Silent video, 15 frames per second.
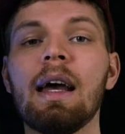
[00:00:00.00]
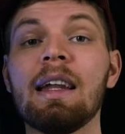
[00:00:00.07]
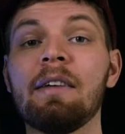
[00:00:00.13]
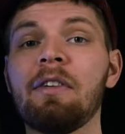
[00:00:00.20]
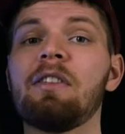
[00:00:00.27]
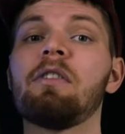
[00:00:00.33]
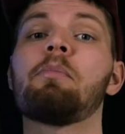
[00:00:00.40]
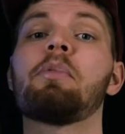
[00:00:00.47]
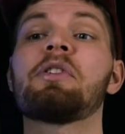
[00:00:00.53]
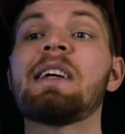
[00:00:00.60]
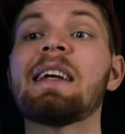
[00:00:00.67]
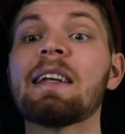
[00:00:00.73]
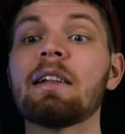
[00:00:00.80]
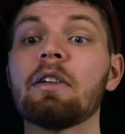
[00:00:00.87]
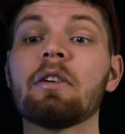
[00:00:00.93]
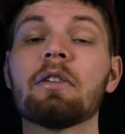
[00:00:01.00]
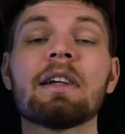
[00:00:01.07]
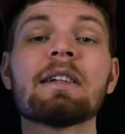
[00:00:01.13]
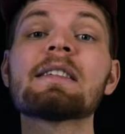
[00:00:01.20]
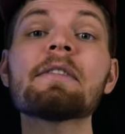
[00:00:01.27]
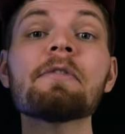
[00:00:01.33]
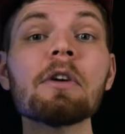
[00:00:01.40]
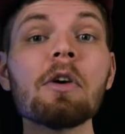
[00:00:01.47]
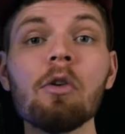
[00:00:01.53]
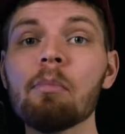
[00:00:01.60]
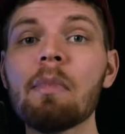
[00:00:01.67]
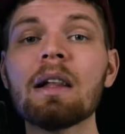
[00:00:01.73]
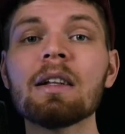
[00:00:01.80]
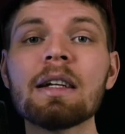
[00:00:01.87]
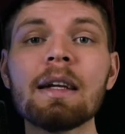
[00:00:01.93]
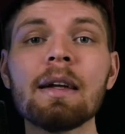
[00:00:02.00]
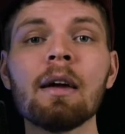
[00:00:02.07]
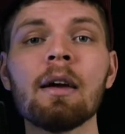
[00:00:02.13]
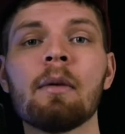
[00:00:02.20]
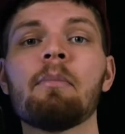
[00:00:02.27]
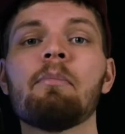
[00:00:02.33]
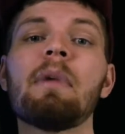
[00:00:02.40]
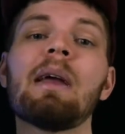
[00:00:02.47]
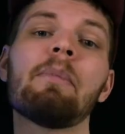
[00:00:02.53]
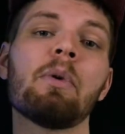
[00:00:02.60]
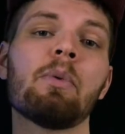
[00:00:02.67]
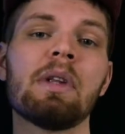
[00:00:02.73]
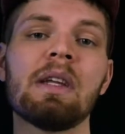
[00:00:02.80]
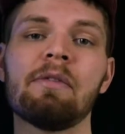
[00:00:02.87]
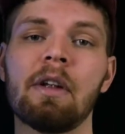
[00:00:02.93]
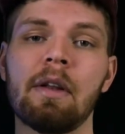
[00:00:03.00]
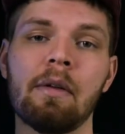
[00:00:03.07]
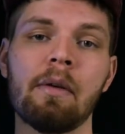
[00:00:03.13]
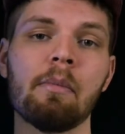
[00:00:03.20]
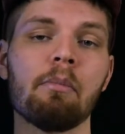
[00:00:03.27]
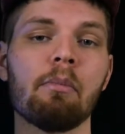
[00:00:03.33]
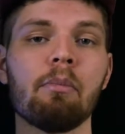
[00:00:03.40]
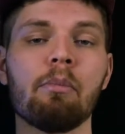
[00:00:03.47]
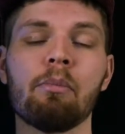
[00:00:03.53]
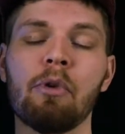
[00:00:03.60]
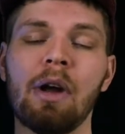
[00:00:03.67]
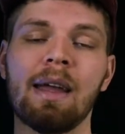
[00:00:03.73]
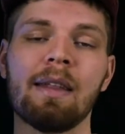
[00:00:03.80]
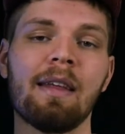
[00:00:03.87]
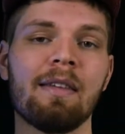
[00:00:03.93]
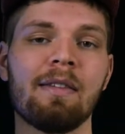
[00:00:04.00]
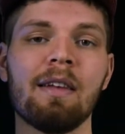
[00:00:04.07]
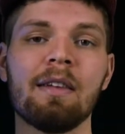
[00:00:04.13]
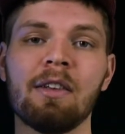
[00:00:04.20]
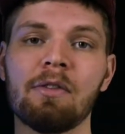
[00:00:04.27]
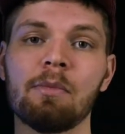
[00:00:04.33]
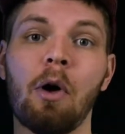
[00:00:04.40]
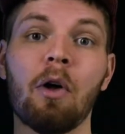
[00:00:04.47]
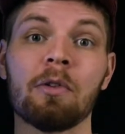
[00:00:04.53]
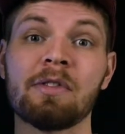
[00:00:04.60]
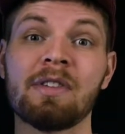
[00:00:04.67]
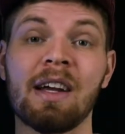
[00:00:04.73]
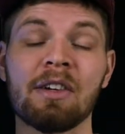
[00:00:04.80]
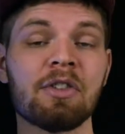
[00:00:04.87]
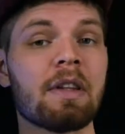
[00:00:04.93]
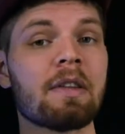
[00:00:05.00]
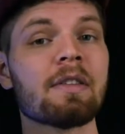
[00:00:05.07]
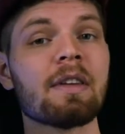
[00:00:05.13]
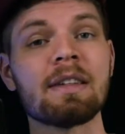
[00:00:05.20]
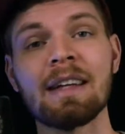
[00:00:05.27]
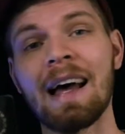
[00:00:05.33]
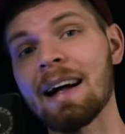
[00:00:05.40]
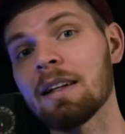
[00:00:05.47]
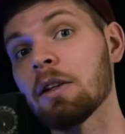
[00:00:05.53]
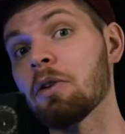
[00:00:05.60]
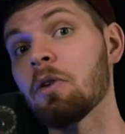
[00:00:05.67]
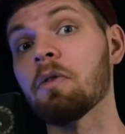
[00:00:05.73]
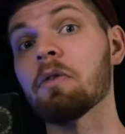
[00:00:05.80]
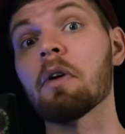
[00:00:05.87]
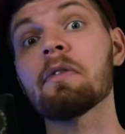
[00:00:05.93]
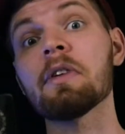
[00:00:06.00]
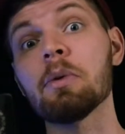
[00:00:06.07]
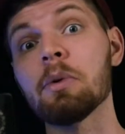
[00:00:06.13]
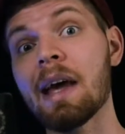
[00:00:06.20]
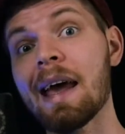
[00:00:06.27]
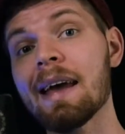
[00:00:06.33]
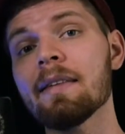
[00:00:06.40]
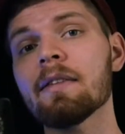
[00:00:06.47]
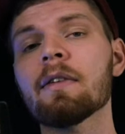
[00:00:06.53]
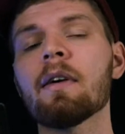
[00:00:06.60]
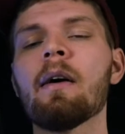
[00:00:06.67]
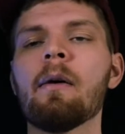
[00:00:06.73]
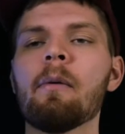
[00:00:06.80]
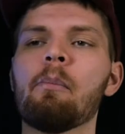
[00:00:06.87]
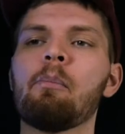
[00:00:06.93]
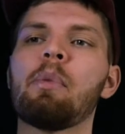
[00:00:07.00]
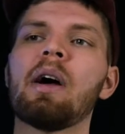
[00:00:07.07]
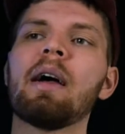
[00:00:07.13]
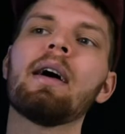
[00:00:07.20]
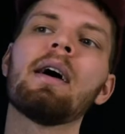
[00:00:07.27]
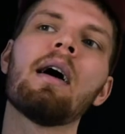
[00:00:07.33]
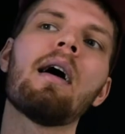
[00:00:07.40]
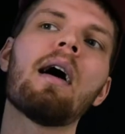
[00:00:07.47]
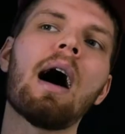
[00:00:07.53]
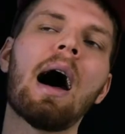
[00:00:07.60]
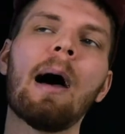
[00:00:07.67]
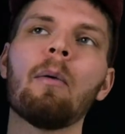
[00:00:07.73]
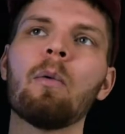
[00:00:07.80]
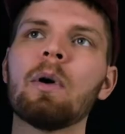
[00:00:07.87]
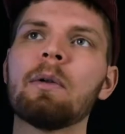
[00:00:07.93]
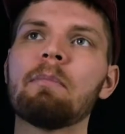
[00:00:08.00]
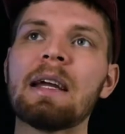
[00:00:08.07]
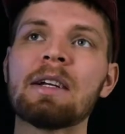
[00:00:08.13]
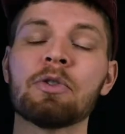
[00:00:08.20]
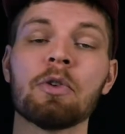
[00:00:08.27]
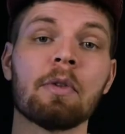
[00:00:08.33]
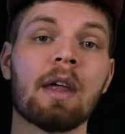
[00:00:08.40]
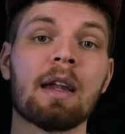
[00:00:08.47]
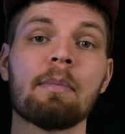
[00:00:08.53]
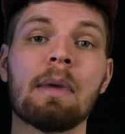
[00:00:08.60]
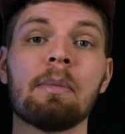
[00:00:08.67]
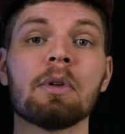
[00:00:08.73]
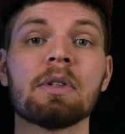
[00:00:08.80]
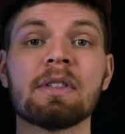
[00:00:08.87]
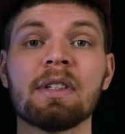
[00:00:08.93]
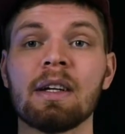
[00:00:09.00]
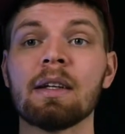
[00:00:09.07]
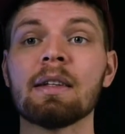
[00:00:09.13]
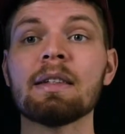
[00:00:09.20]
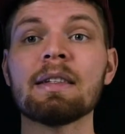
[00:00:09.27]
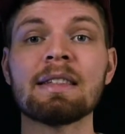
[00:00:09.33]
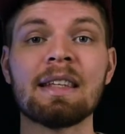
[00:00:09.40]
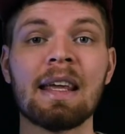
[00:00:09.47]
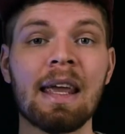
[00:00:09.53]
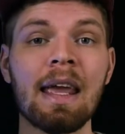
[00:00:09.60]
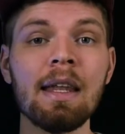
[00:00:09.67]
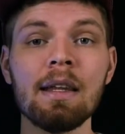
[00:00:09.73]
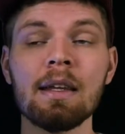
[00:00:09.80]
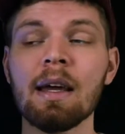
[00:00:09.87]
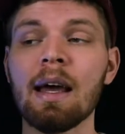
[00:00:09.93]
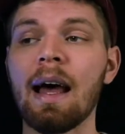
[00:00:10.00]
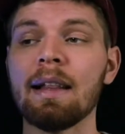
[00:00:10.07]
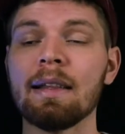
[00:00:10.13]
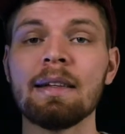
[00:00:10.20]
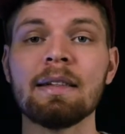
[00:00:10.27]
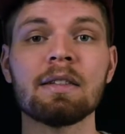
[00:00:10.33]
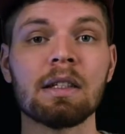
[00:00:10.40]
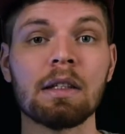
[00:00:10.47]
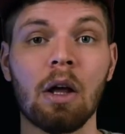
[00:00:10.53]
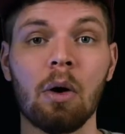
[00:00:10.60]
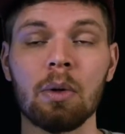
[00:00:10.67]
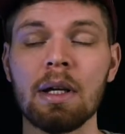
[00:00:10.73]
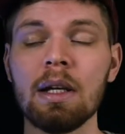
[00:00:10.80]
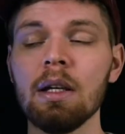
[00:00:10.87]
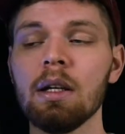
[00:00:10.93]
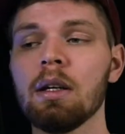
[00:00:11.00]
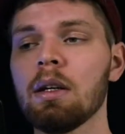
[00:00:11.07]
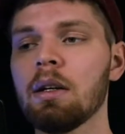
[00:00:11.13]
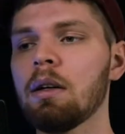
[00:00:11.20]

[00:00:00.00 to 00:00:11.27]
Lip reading: And if it's a particularly difficult melody, maybe you would even break this into smaller sections and tackle it over a few days. But I would make sure that I'm able to sing it, at least slowly,